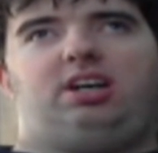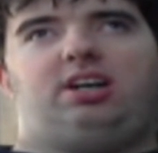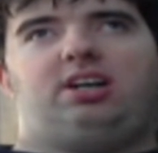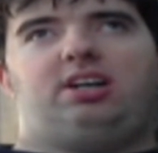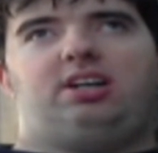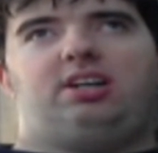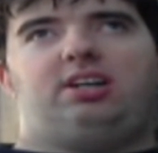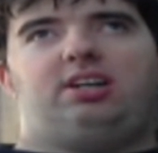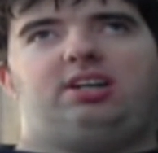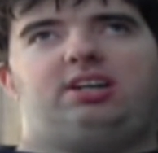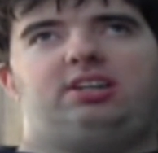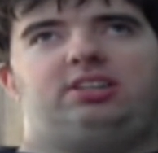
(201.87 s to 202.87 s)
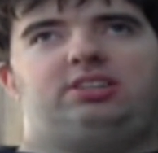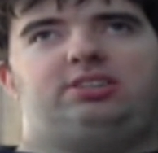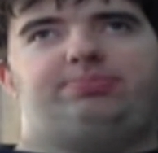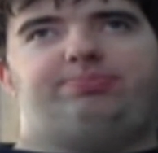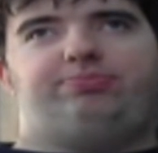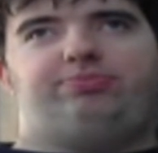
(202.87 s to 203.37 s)

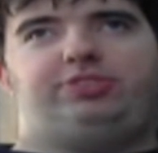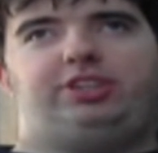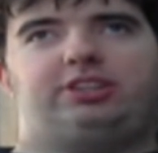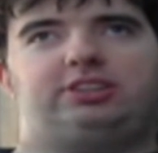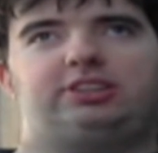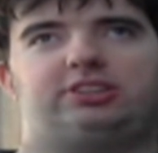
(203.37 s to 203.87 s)
You can